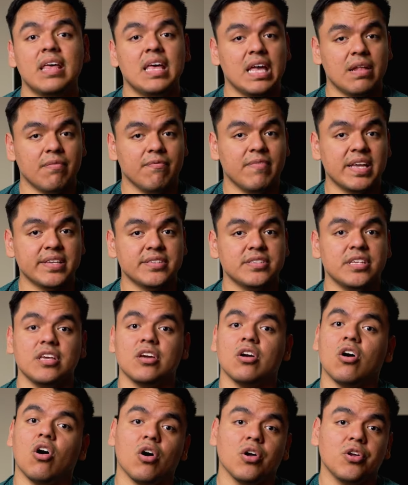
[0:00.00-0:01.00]
investing
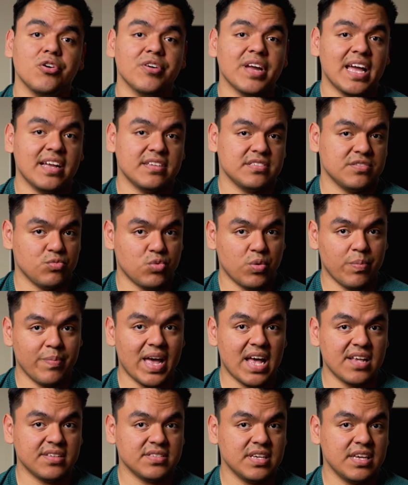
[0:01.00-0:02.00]
all your eggs in one
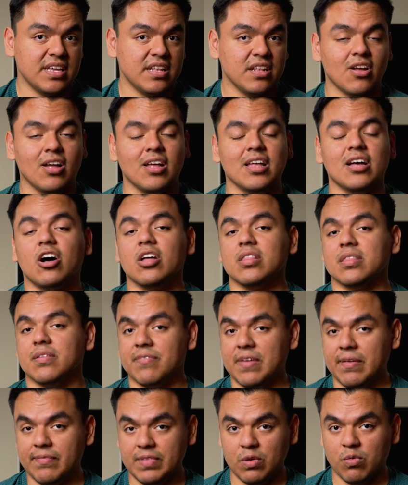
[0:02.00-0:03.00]
basket on the
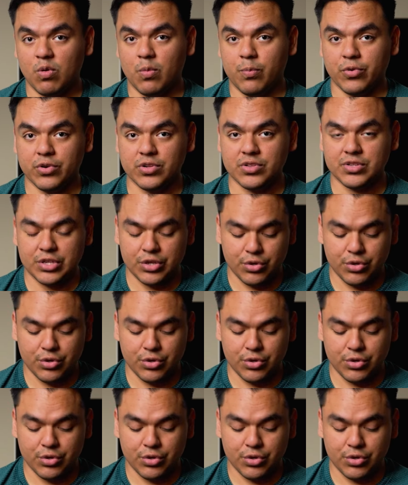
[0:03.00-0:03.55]
51.2,